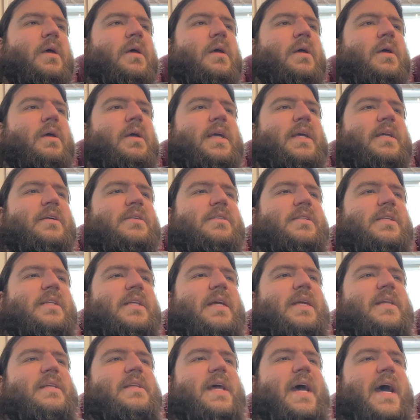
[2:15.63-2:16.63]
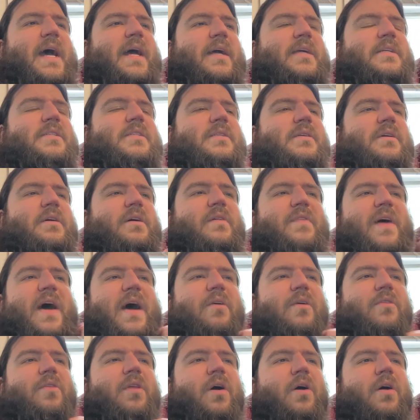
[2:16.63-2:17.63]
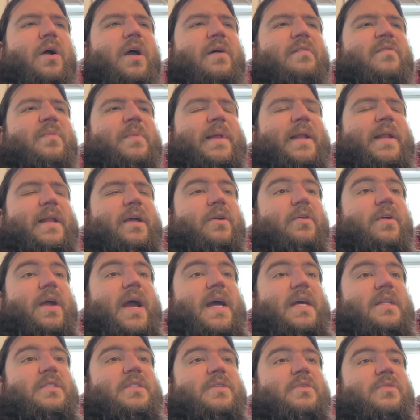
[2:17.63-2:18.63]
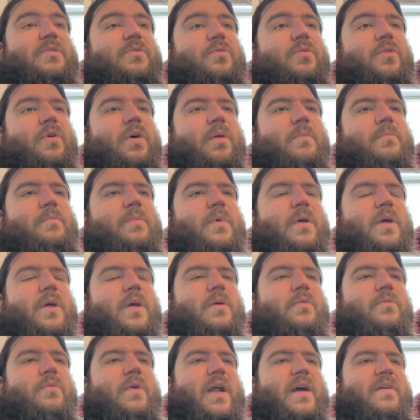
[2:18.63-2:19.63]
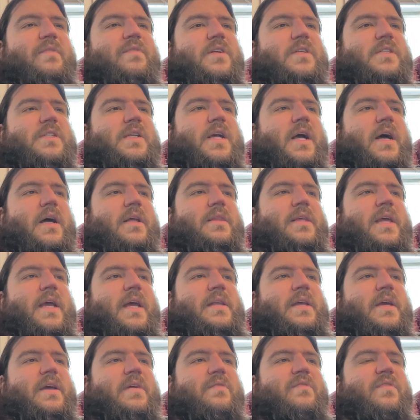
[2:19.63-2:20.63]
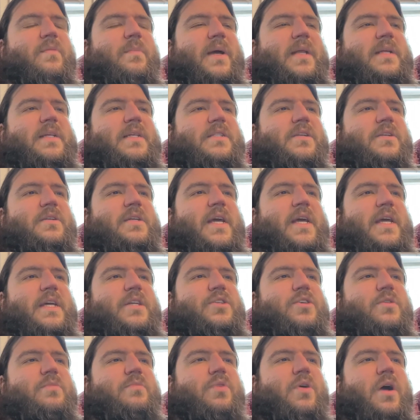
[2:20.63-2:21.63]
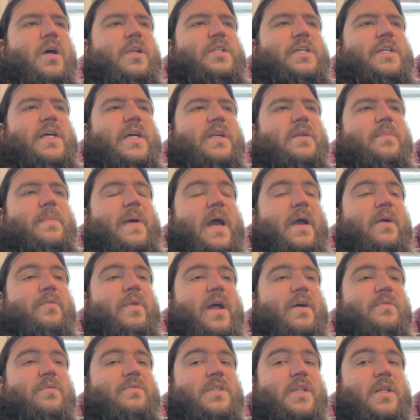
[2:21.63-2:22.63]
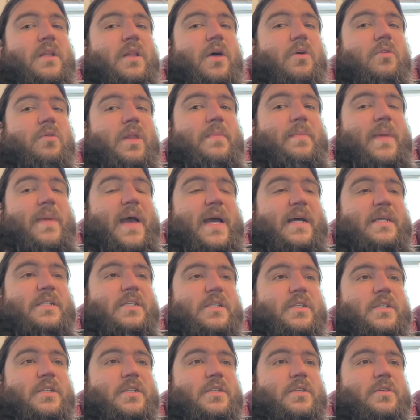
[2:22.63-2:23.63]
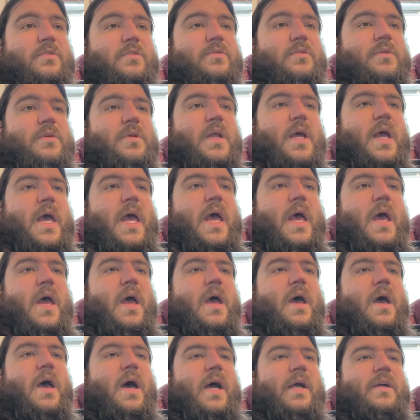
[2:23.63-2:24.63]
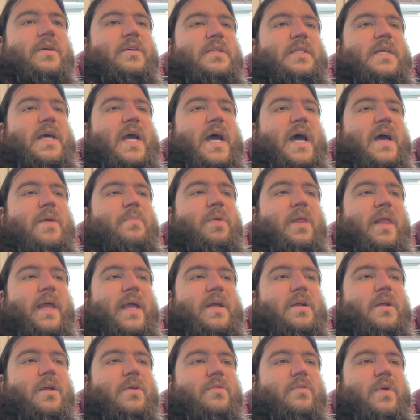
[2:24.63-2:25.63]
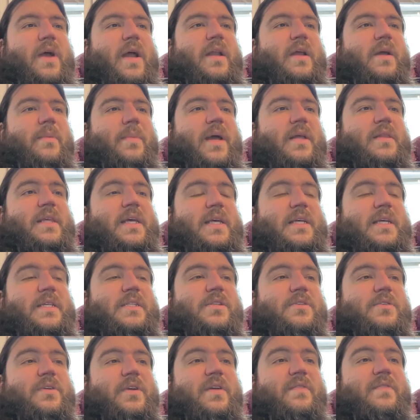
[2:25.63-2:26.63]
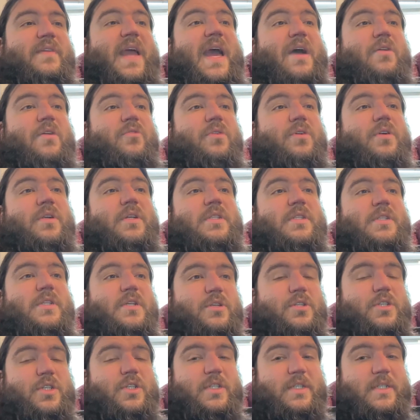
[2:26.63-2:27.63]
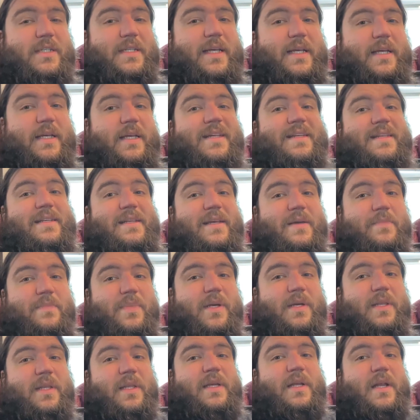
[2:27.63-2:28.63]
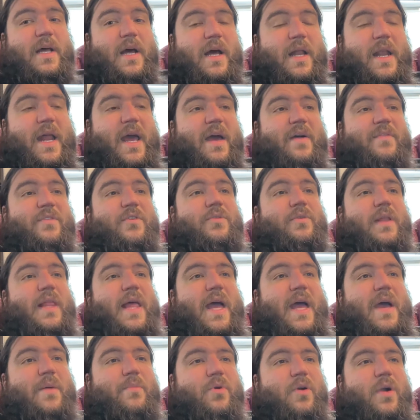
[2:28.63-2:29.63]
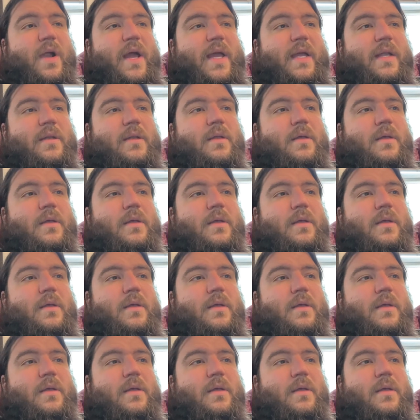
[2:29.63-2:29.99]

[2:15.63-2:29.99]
Here's an index of how long I've been in grad school. When I first got the idea for my dissertation project, back when I was a lowly master's student, I could say I planned on writing about the history of counterinsurgency and typically not have to elaborate.